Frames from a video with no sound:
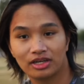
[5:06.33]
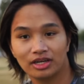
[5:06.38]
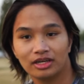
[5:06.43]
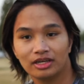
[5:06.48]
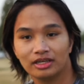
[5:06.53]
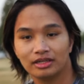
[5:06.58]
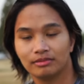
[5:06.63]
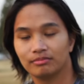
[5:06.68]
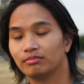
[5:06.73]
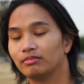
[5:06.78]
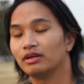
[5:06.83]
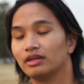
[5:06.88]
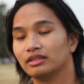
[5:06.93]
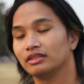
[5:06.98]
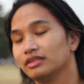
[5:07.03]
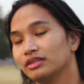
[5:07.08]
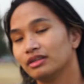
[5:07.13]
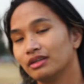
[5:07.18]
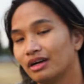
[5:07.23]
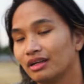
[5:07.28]
good,
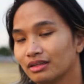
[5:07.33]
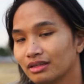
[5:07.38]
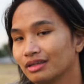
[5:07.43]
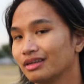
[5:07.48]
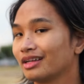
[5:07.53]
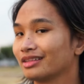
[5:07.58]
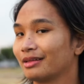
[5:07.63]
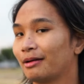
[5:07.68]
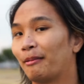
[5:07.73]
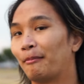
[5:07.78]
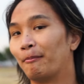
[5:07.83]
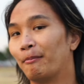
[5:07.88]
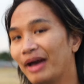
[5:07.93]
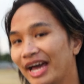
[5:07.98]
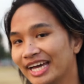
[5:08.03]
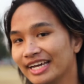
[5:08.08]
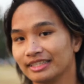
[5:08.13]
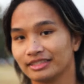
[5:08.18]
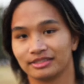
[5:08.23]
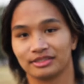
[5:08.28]
but you know they're not the
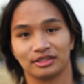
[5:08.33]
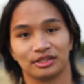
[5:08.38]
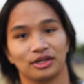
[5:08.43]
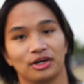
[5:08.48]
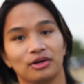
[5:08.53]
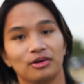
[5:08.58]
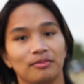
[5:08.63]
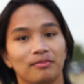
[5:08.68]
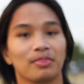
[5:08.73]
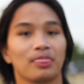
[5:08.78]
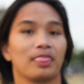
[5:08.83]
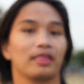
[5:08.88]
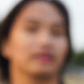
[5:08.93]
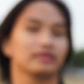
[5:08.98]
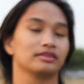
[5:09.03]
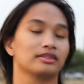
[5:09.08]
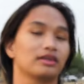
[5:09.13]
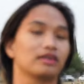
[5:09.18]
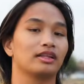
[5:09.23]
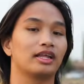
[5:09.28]
best. You know? Yeah.
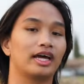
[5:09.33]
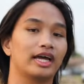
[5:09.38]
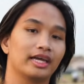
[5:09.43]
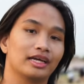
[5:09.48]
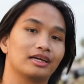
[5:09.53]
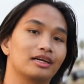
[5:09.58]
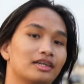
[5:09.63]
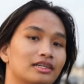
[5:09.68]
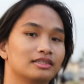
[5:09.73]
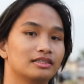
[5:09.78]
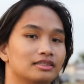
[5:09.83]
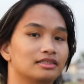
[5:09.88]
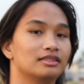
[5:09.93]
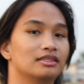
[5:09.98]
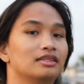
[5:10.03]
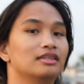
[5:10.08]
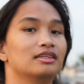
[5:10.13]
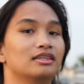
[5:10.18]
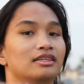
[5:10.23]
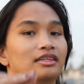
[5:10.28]
They're like
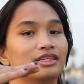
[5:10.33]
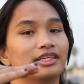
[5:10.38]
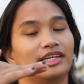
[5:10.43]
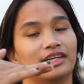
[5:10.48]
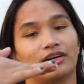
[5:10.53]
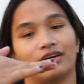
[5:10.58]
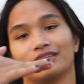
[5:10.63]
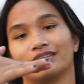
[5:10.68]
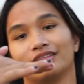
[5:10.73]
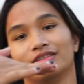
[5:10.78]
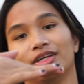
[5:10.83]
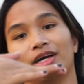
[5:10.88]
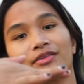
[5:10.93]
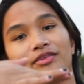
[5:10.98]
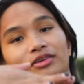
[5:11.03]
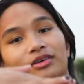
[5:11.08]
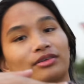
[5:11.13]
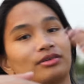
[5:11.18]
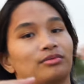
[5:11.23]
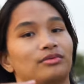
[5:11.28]
here, and then you have the
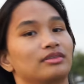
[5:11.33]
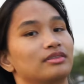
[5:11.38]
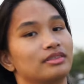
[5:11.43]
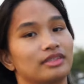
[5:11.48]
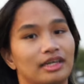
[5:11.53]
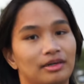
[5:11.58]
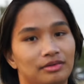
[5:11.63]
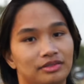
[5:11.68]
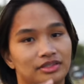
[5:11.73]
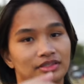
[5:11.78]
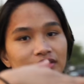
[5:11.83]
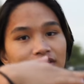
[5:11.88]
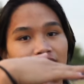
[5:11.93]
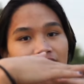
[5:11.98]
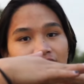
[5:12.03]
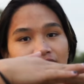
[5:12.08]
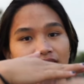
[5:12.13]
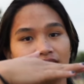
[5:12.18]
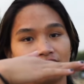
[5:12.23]
other one that we just did.